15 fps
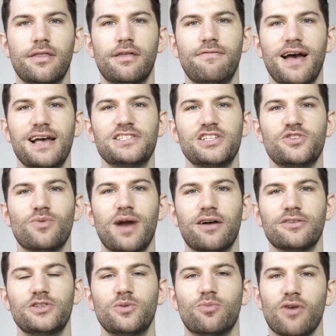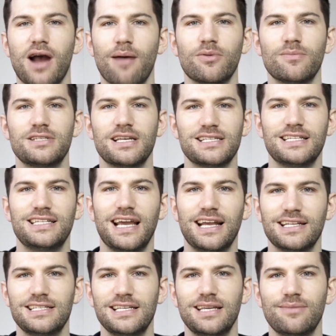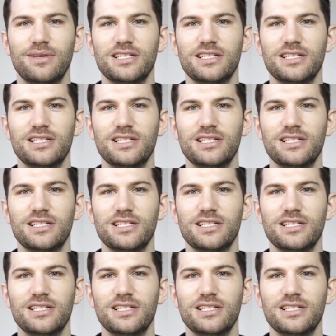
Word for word: The fastest route to problems as a data team